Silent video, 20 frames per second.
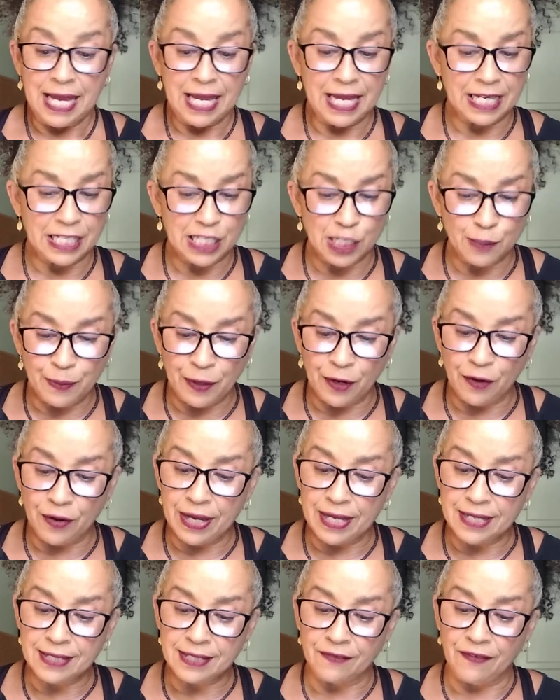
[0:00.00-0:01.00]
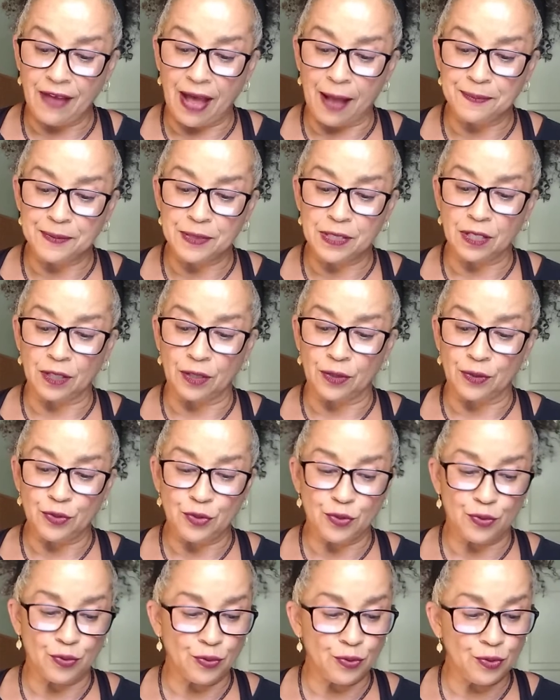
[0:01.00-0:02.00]
Experience of
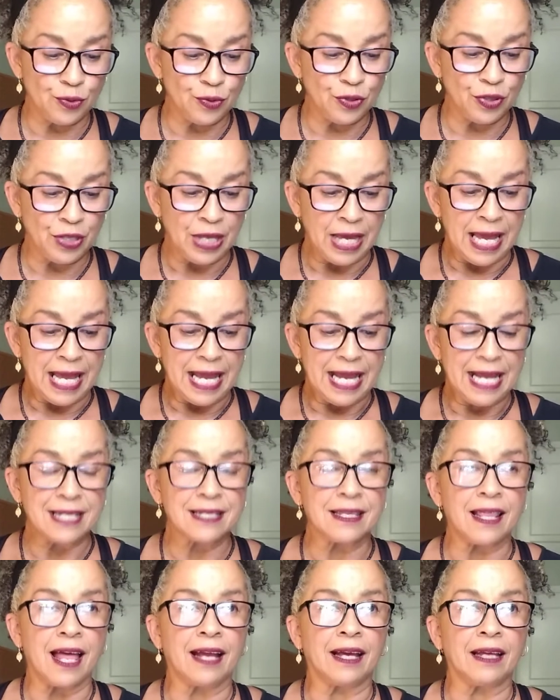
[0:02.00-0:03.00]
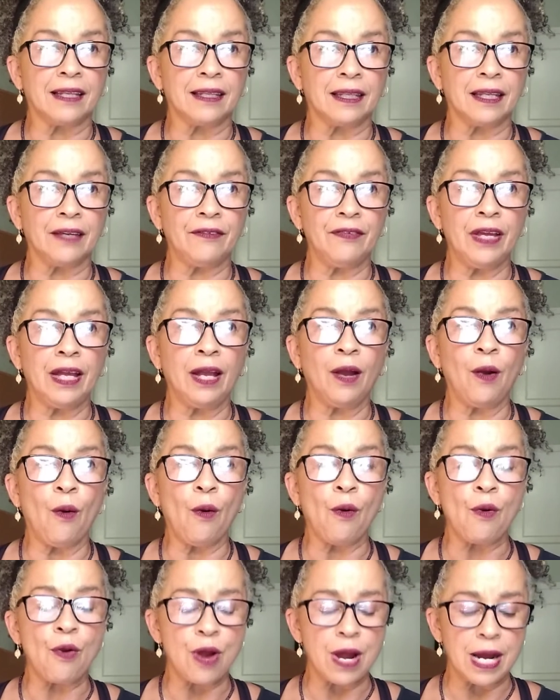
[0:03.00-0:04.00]
absolute truth is like a living
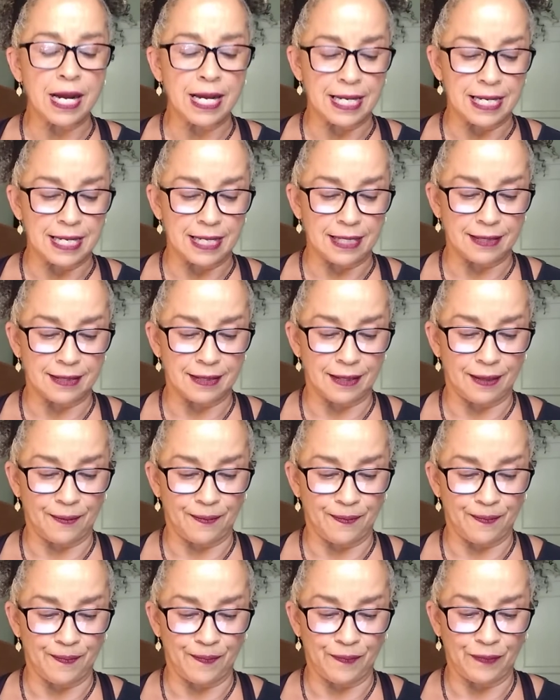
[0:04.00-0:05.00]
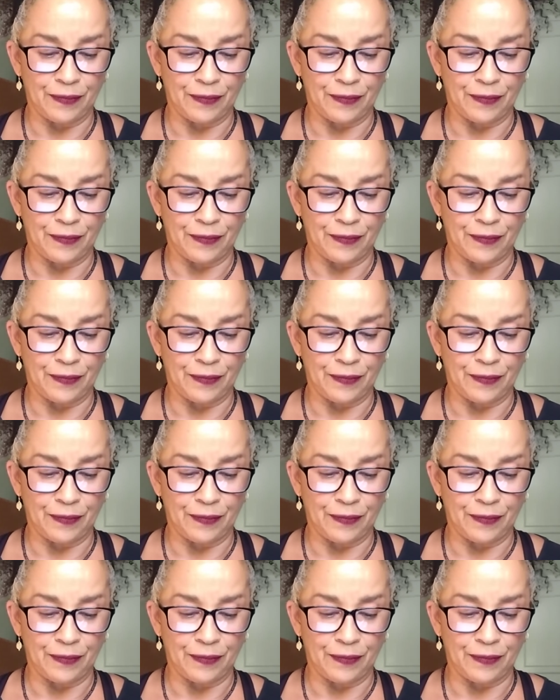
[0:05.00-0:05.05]
organism.